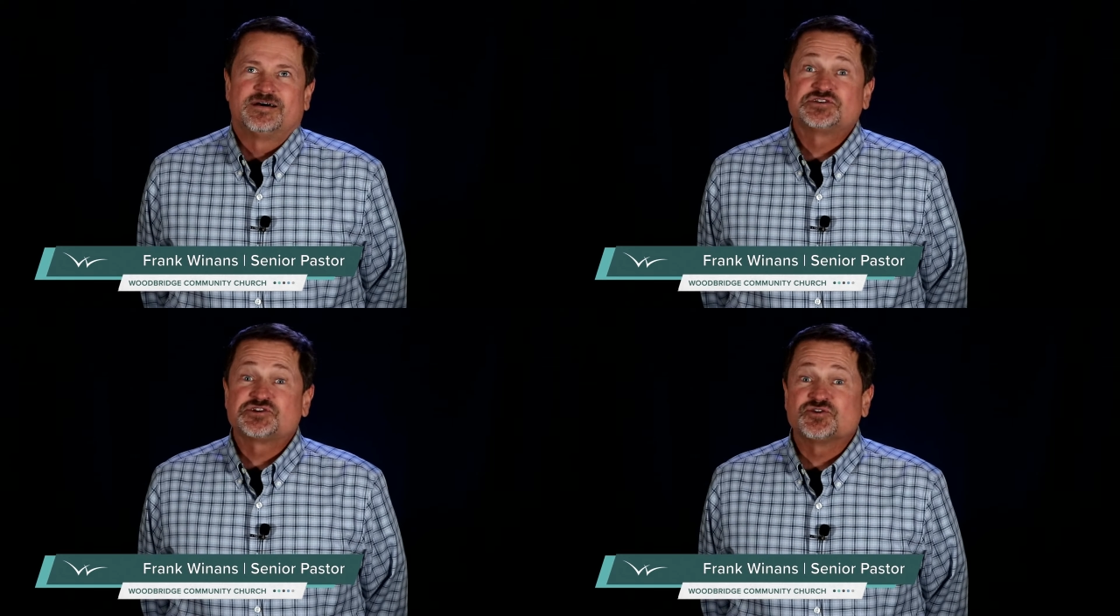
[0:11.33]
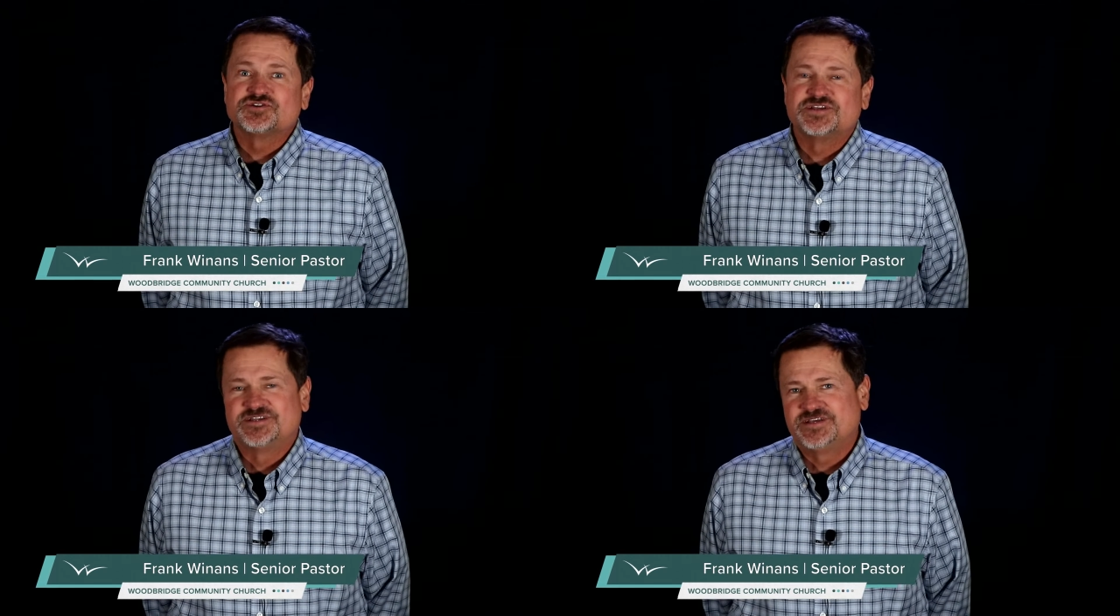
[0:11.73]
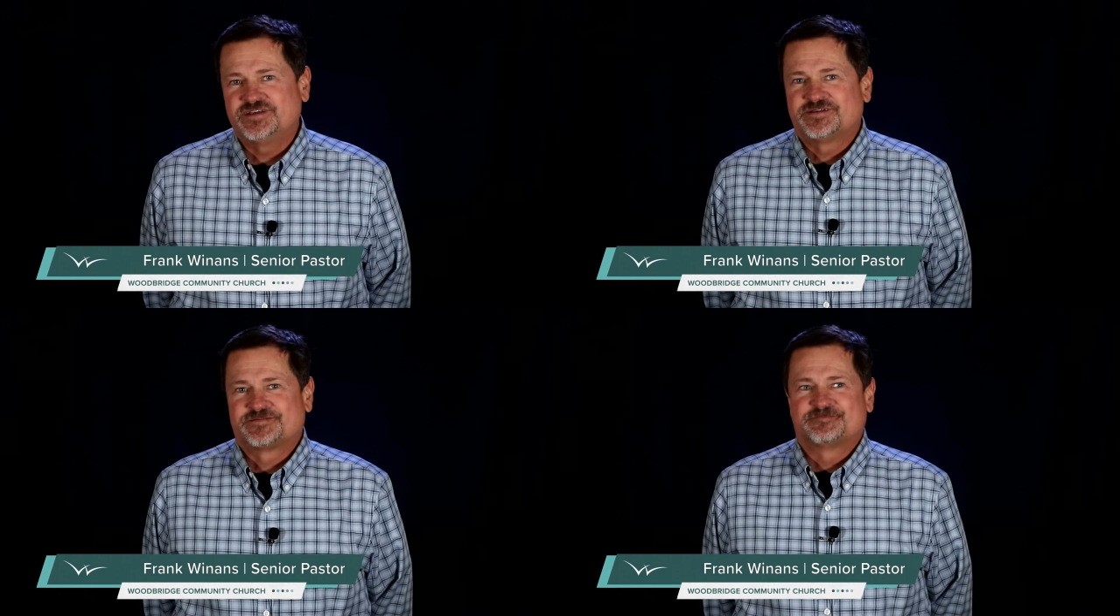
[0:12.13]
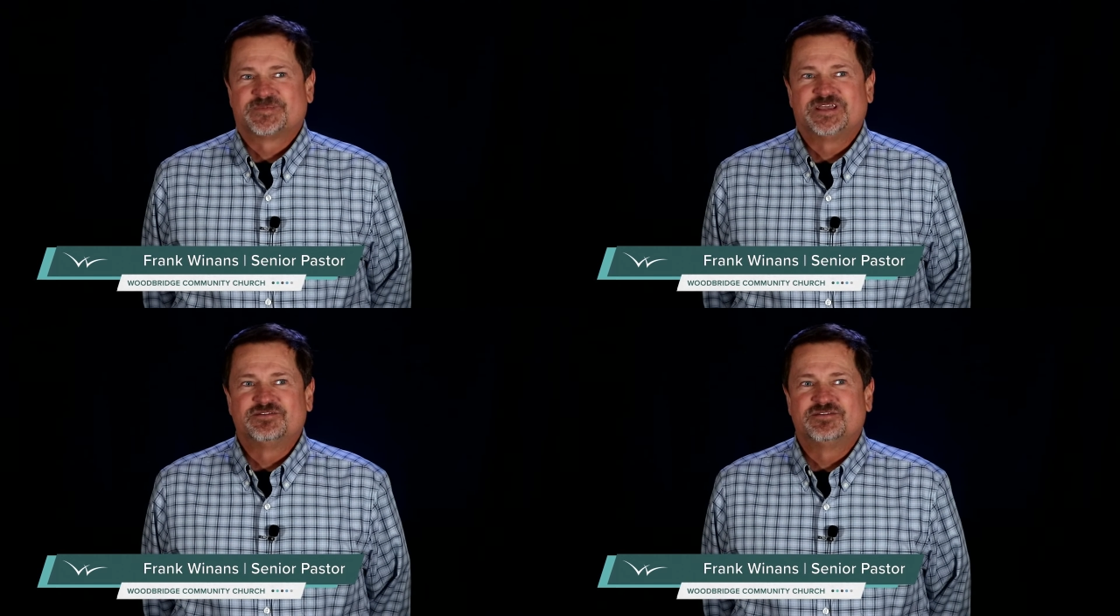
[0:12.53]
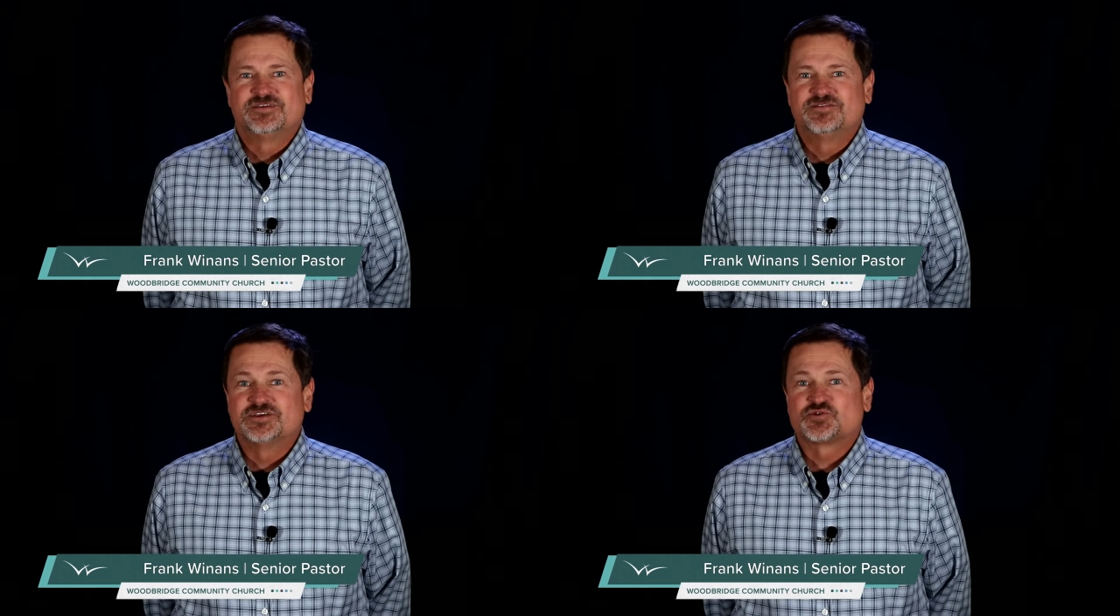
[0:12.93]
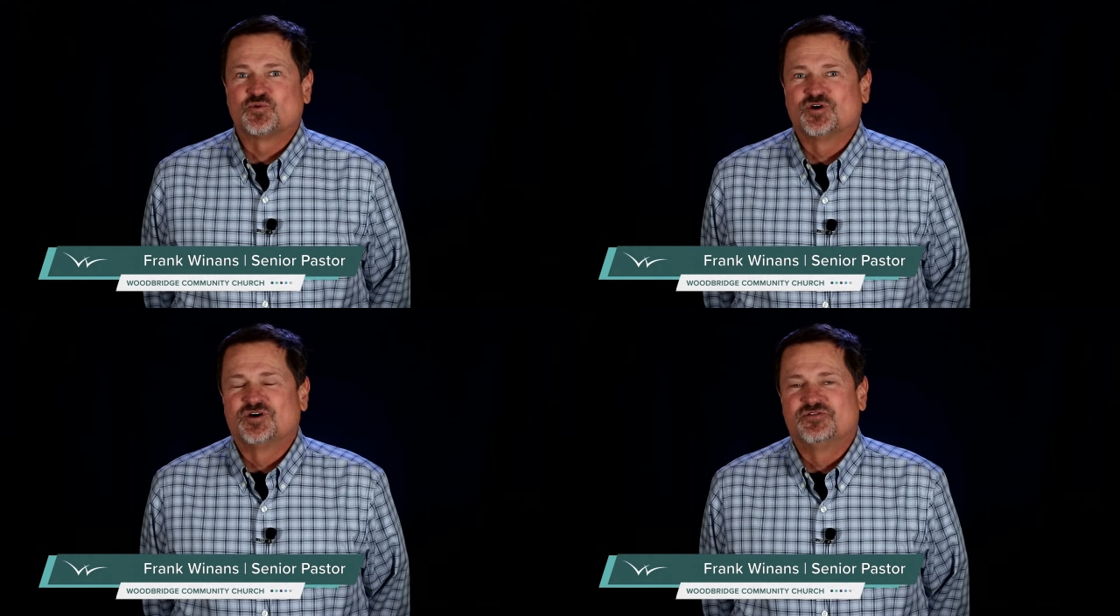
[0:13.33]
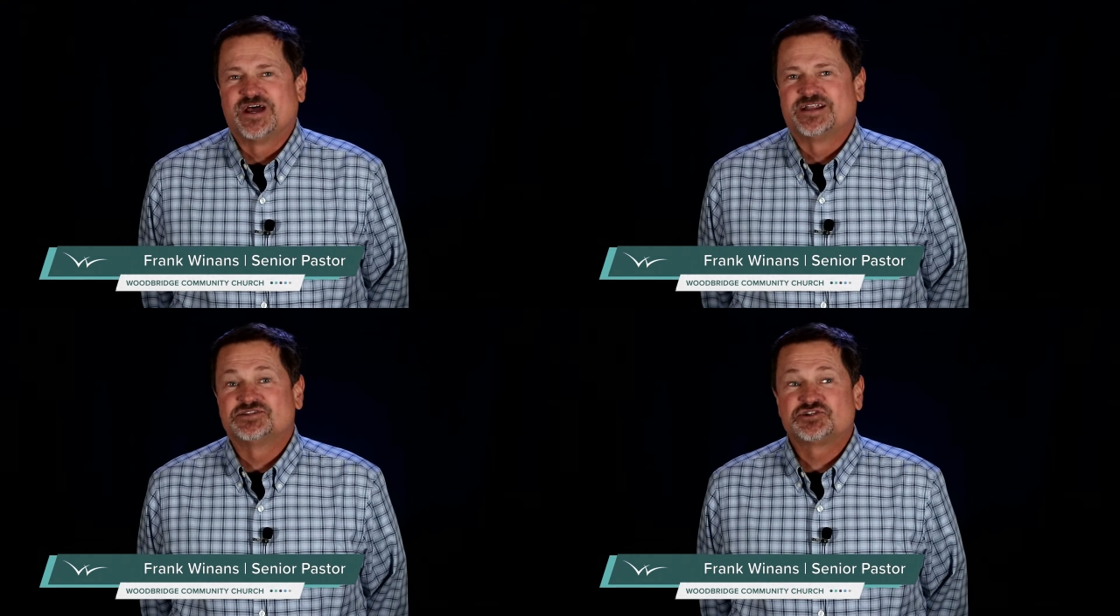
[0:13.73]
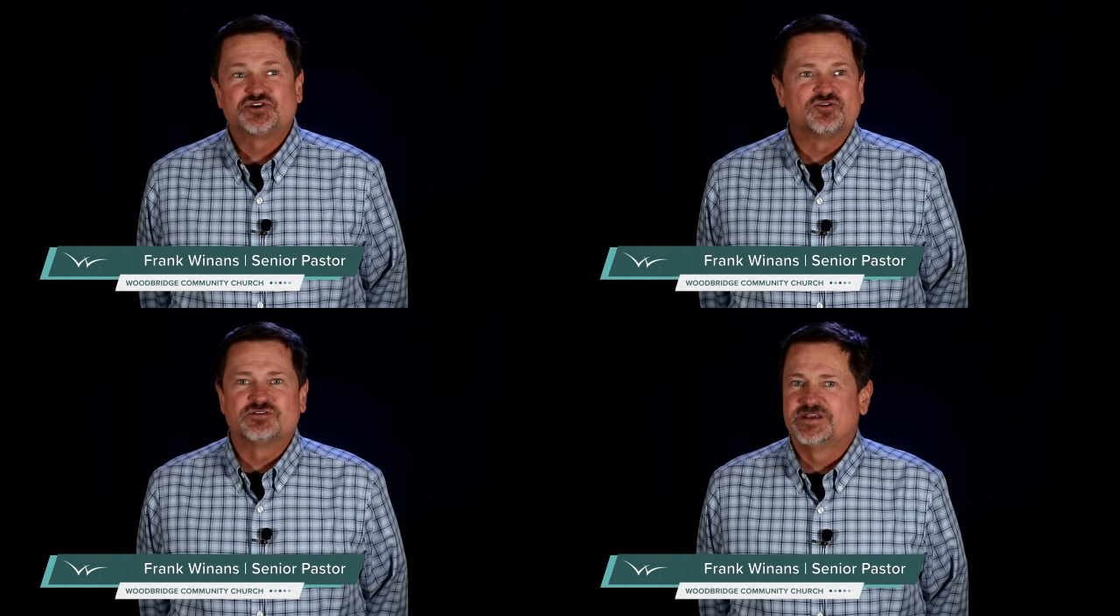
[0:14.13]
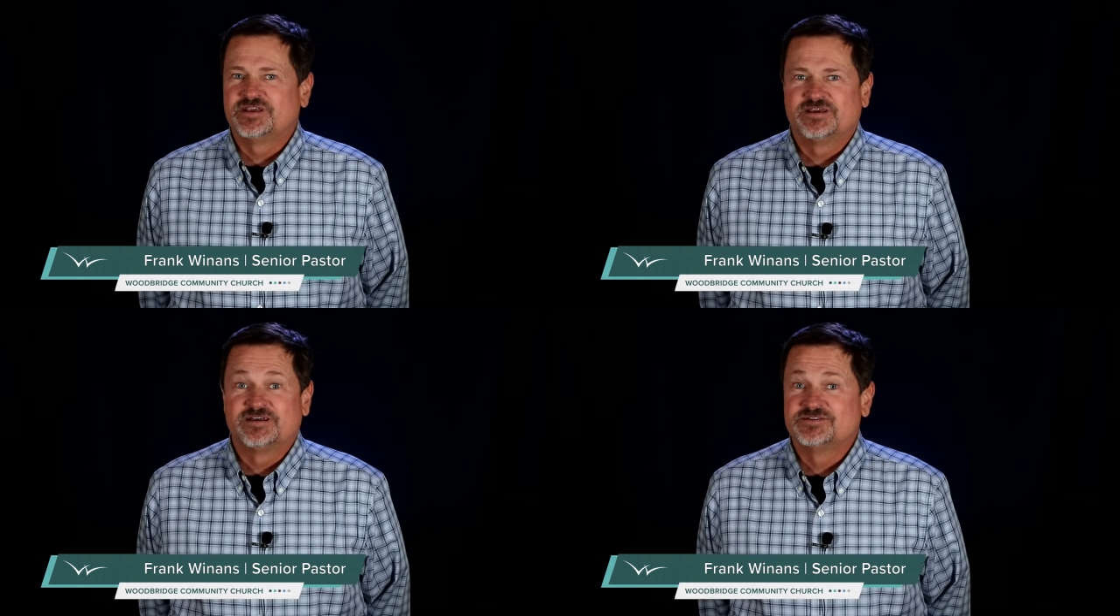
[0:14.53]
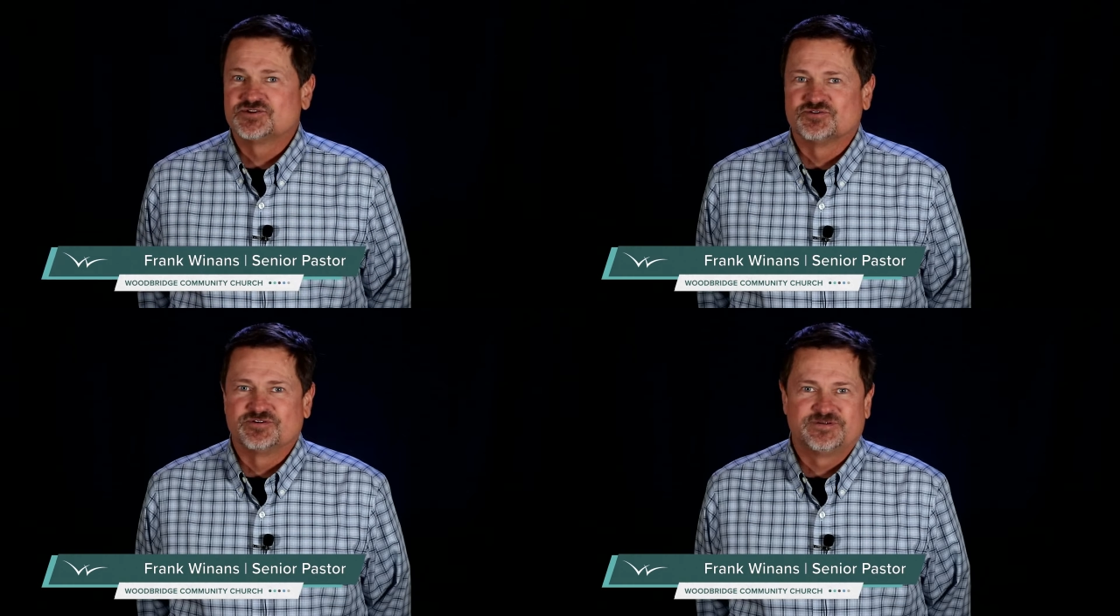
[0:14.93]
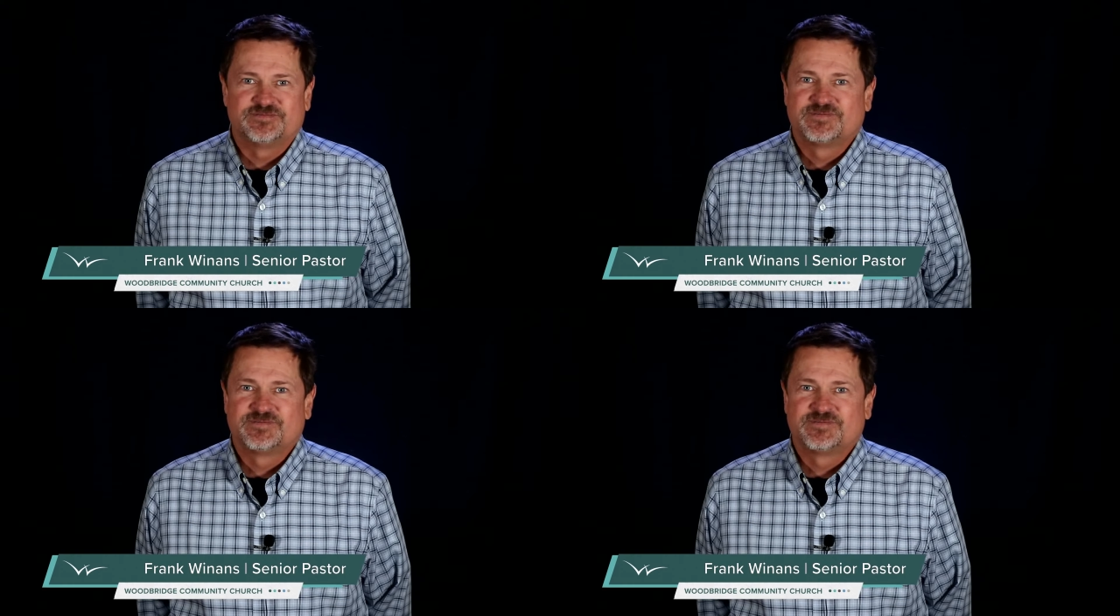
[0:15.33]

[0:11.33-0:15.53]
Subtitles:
certainty in this world that is totally uncertain.